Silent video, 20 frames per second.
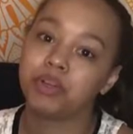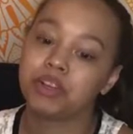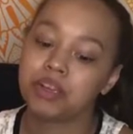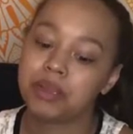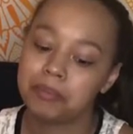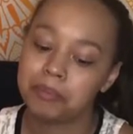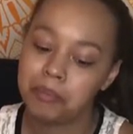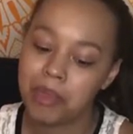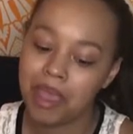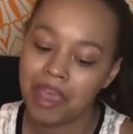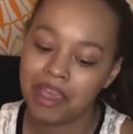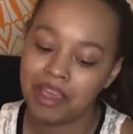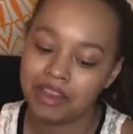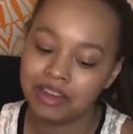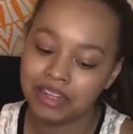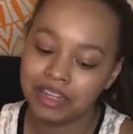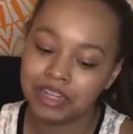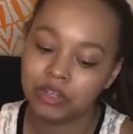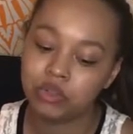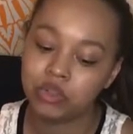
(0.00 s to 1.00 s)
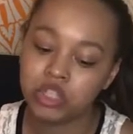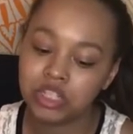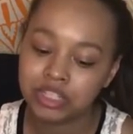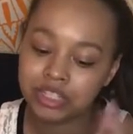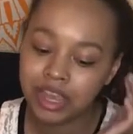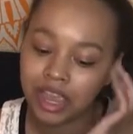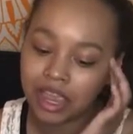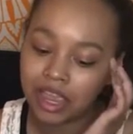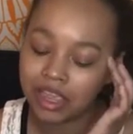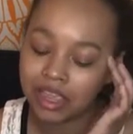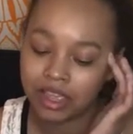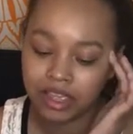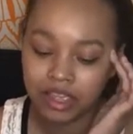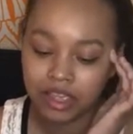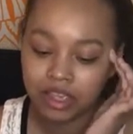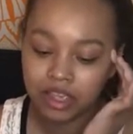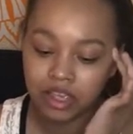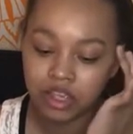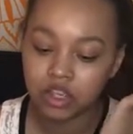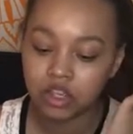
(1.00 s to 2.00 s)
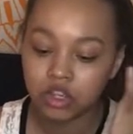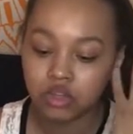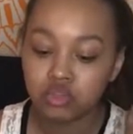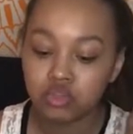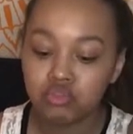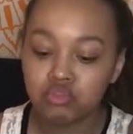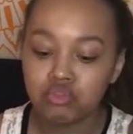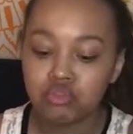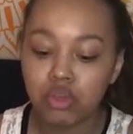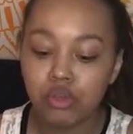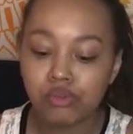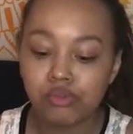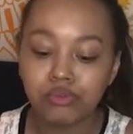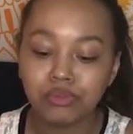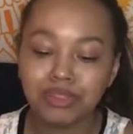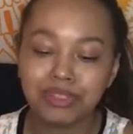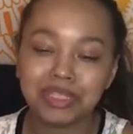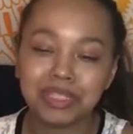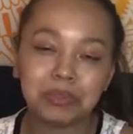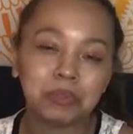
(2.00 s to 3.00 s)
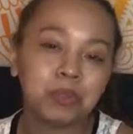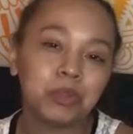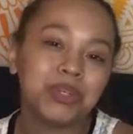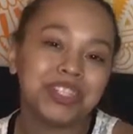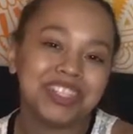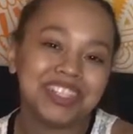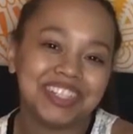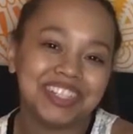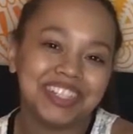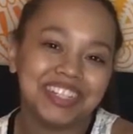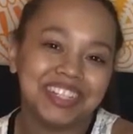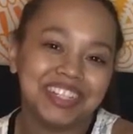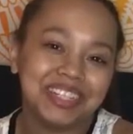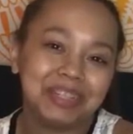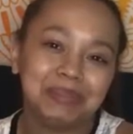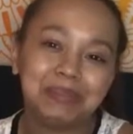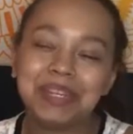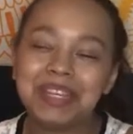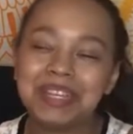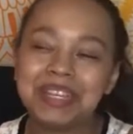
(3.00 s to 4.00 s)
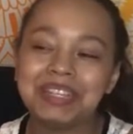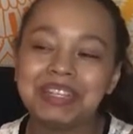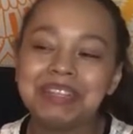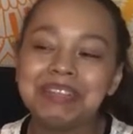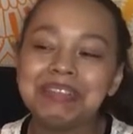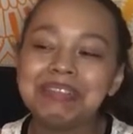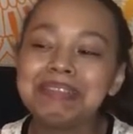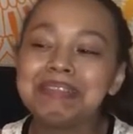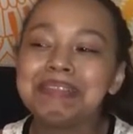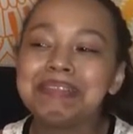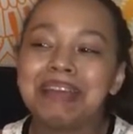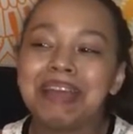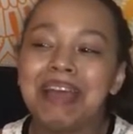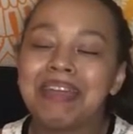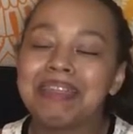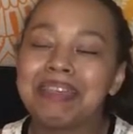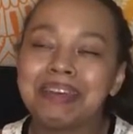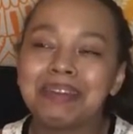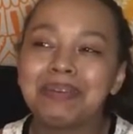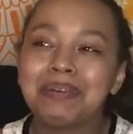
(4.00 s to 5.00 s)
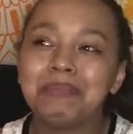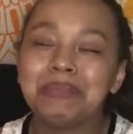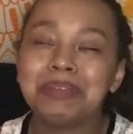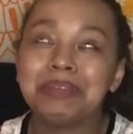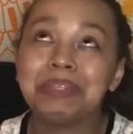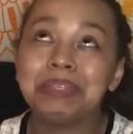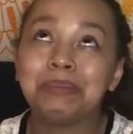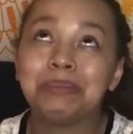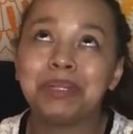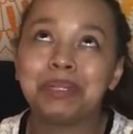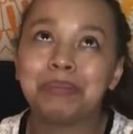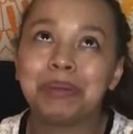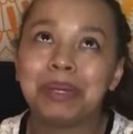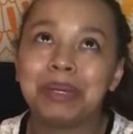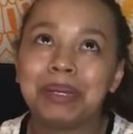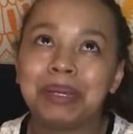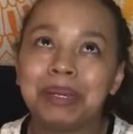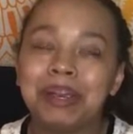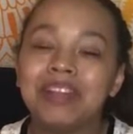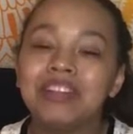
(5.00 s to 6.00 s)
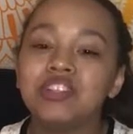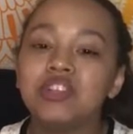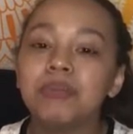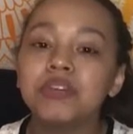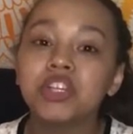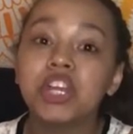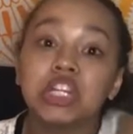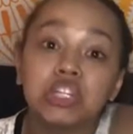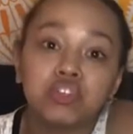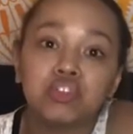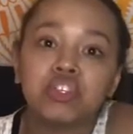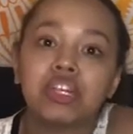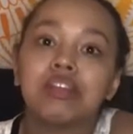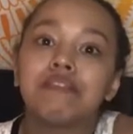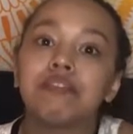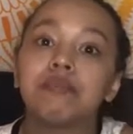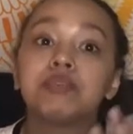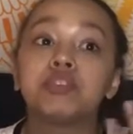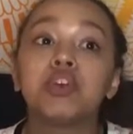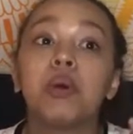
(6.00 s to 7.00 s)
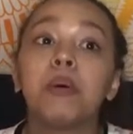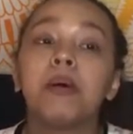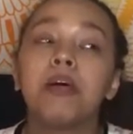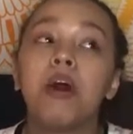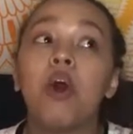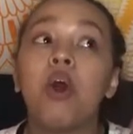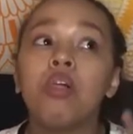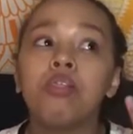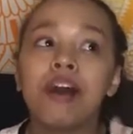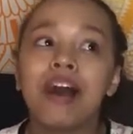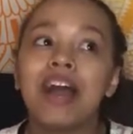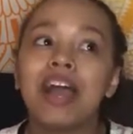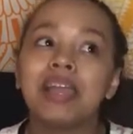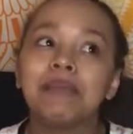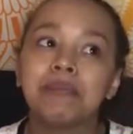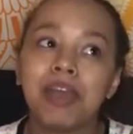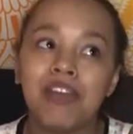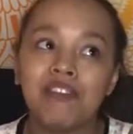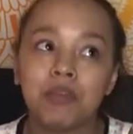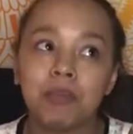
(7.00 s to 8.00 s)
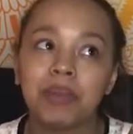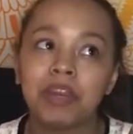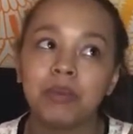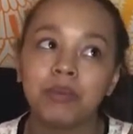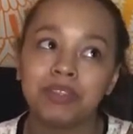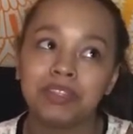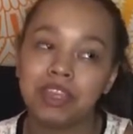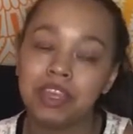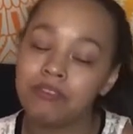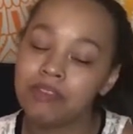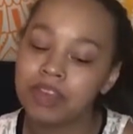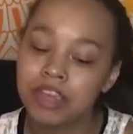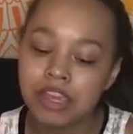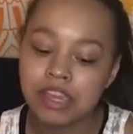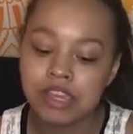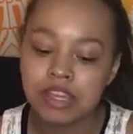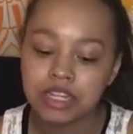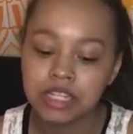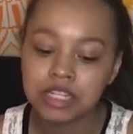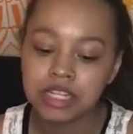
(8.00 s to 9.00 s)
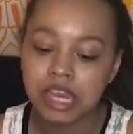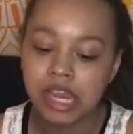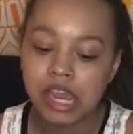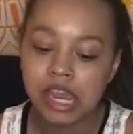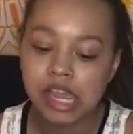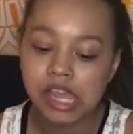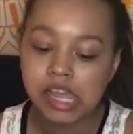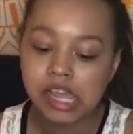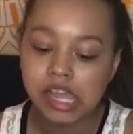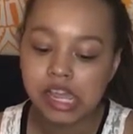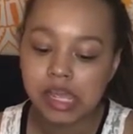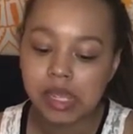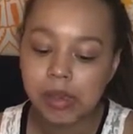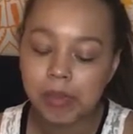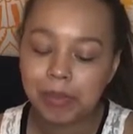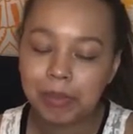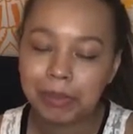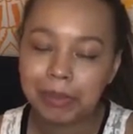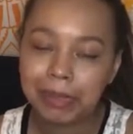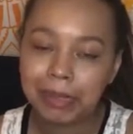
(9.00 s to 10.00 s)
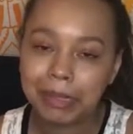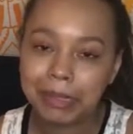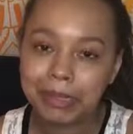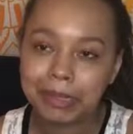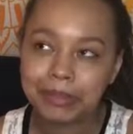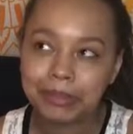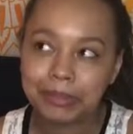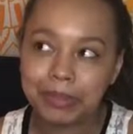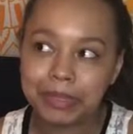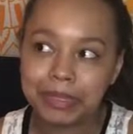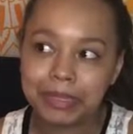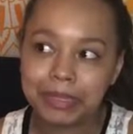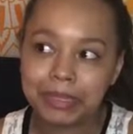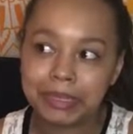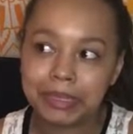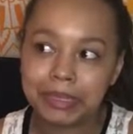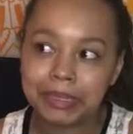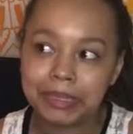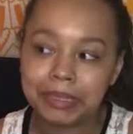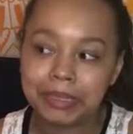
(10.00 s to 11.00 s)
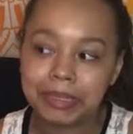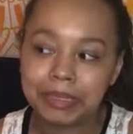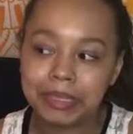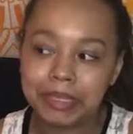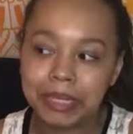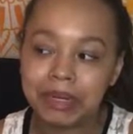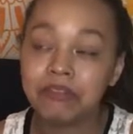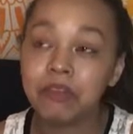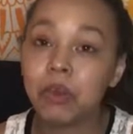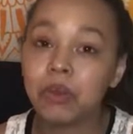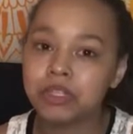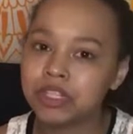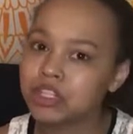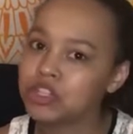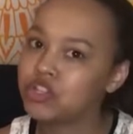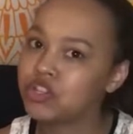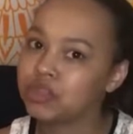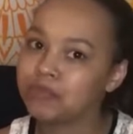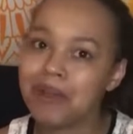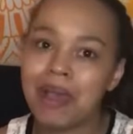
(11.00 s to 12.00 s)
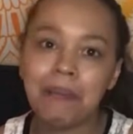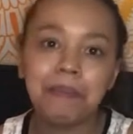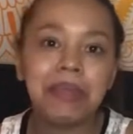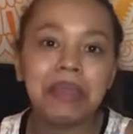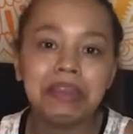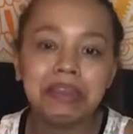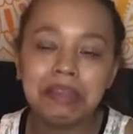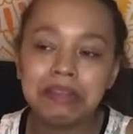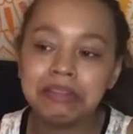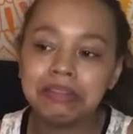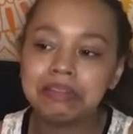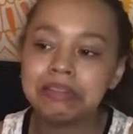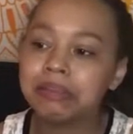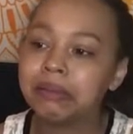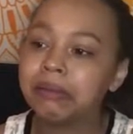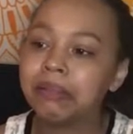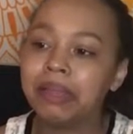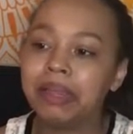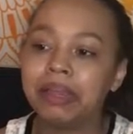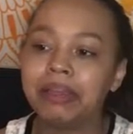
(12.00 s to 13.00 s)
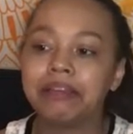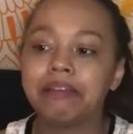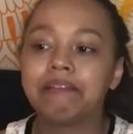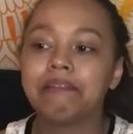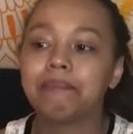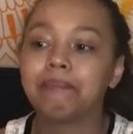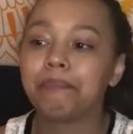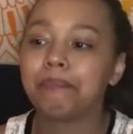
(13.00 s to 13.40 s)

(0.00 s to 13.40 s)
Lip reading: book, and it was just, like, so disappointing because I thought it would be so much better and so much interesting from all the hype everybody was giving it, but it just wasn't. And of course, this is just my opinion, so, like,